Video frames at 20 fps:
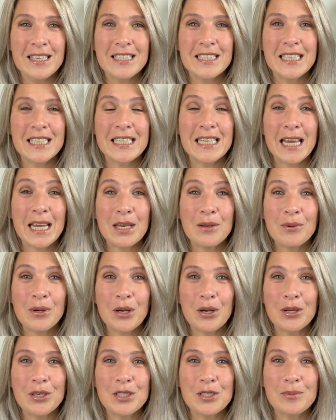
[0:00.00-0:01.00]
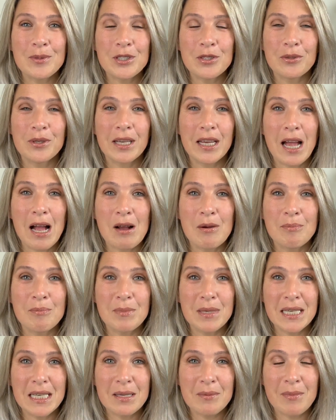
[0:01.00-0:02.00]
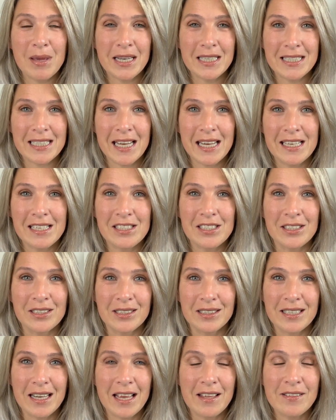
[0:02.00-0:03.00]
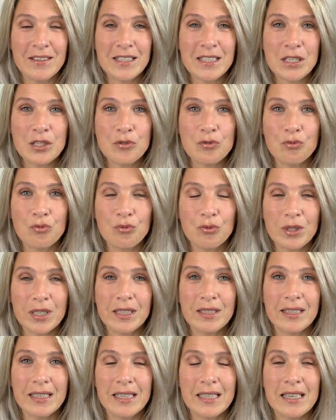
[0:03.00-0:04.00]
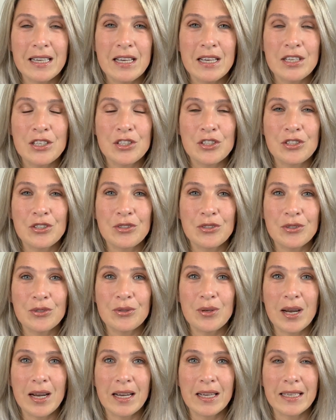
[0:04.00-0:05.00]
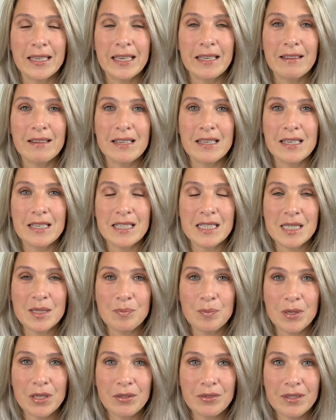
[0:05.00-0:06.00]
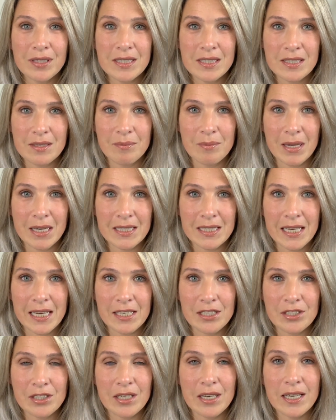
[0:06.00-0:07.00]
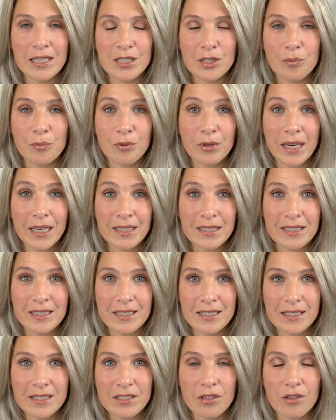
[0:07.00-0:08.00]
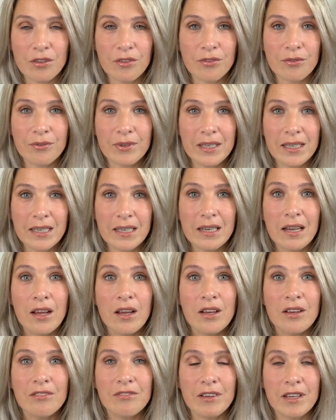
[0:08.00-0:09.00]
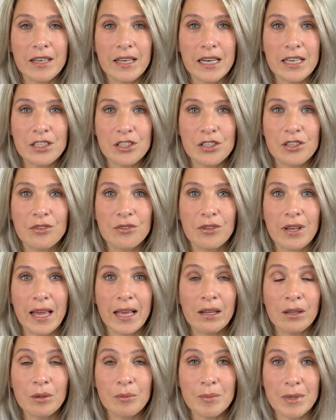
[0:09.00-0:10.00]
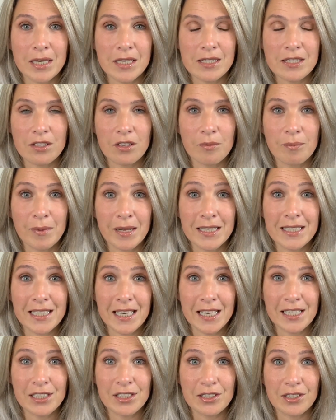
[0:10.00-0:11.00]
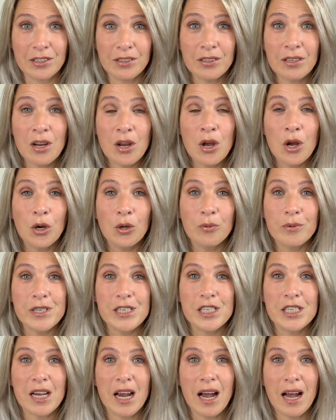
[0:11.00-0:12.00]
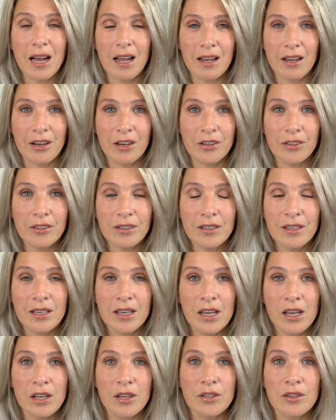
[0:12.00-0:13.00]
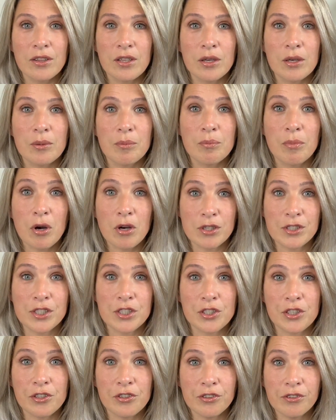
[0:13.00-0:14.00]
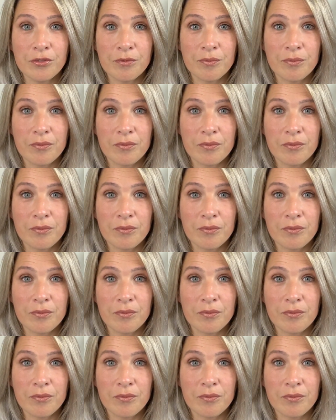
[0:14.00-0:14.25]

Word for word: Today we're going to be doing a mini meditation and this is really to uh, get the experience of meditation and to practice the three foundational elements of meditation which are the posture,